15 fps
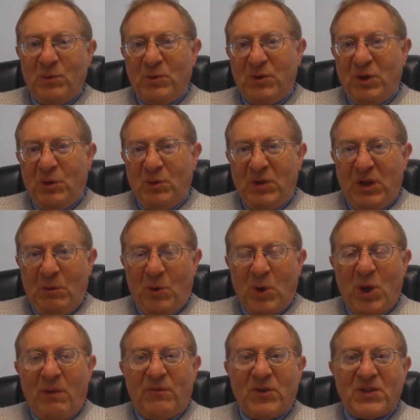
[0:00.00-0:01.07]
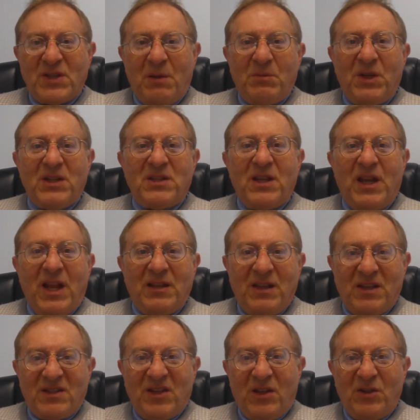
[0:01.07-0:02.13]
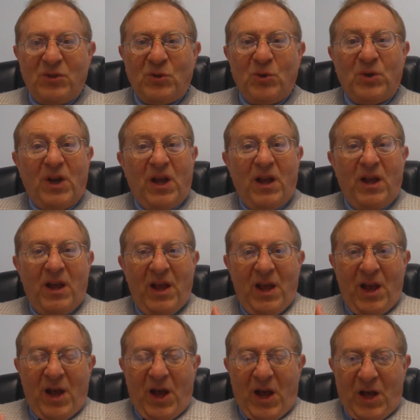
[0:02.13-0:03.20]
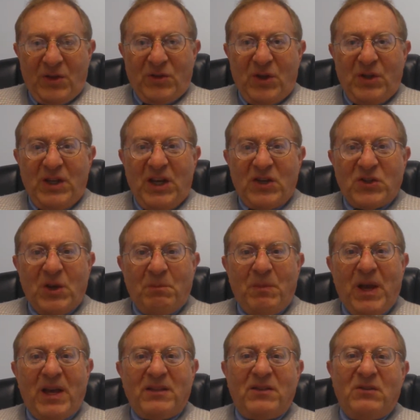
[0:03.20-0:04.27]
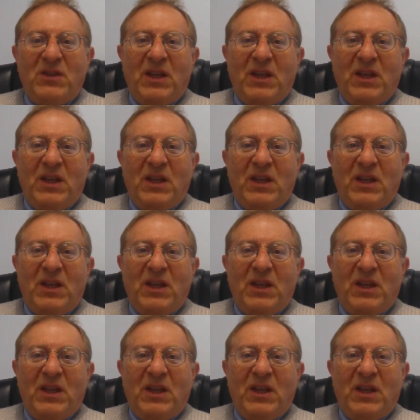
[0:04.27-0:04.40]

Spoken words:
they woke up for some reason and he's studying Torah under near Shabbat,